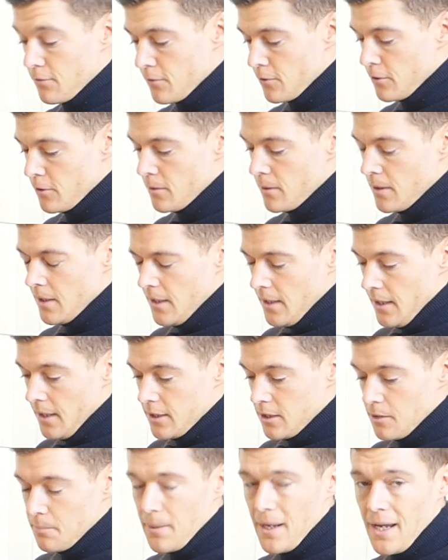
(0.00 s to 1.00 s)
through,
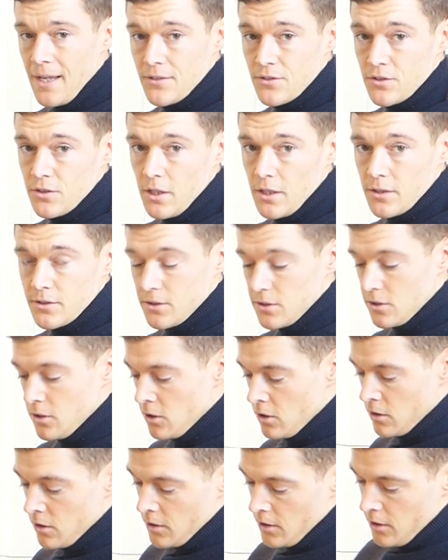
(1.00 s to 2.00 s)
and your pan's nice and
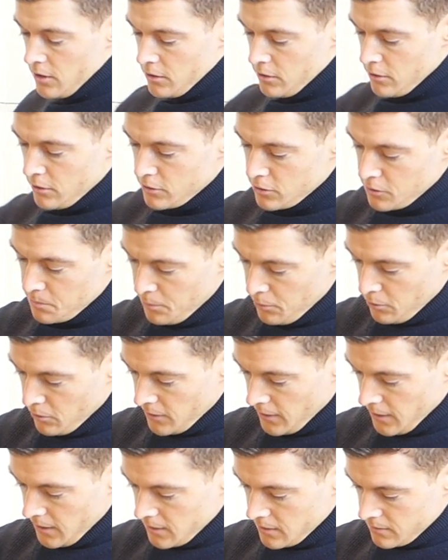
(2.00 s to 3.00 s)
hot, you can just
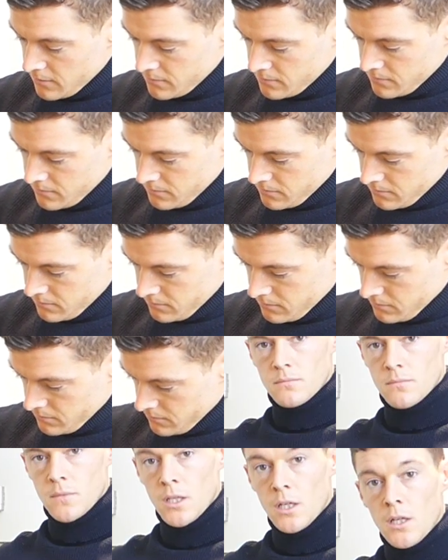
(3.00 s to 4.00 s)
pour that in.
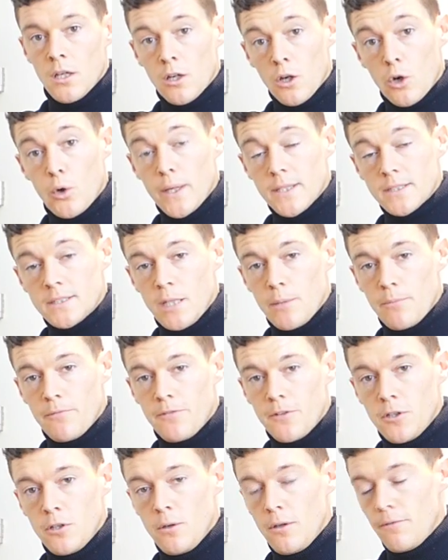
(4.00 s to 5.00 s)
Quick tip
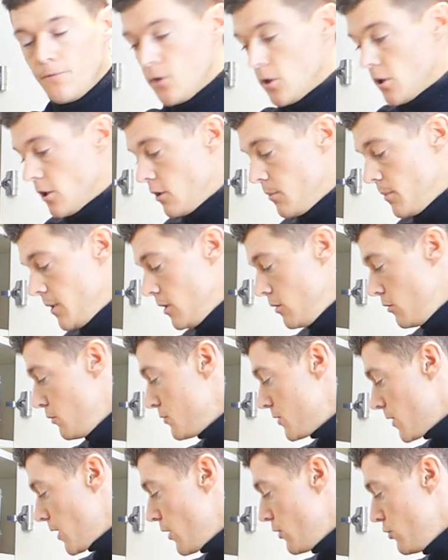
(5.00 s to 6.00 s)
for you, if you're going to be
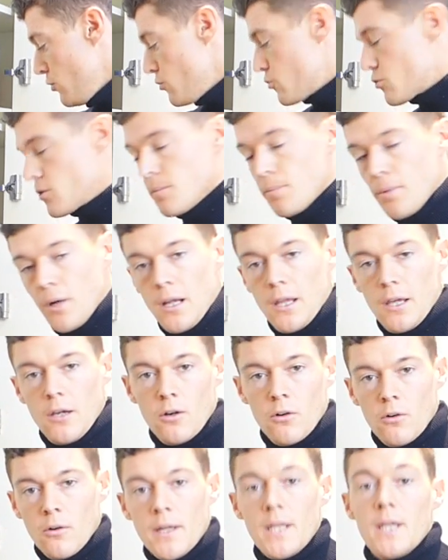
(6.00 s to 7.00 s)
using a
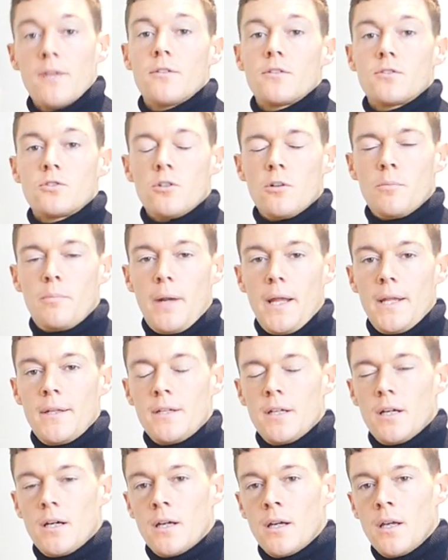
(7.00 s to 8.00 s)
NutriBullet or any other sort of
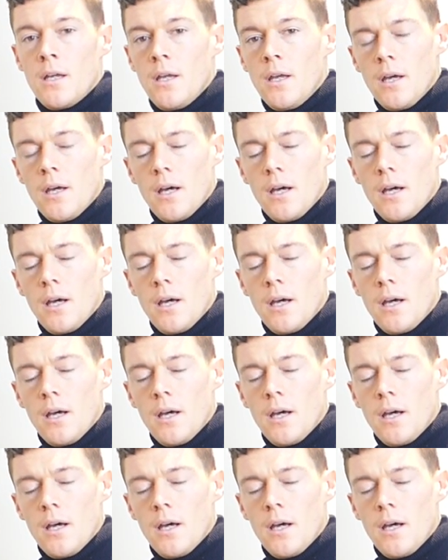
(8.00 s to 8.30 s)
blender,